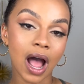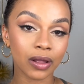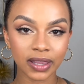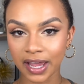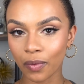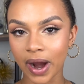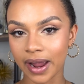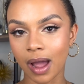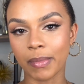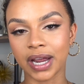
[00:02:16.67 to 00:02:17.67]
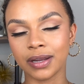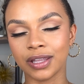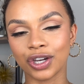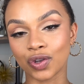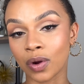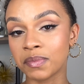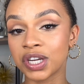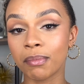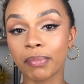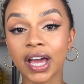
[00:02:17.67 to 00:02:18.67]
I'll link where I got mine in the
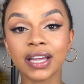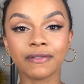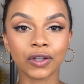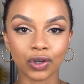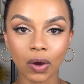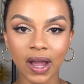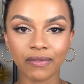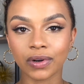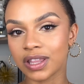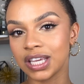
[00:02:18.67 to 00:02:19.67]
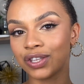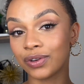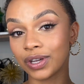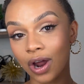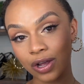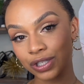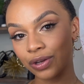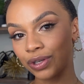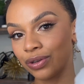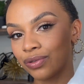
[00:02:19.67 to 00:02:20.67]
description, but if you don't have one of these, you can
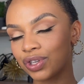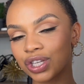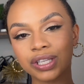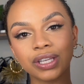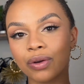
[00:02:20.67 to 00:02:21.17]
also use just a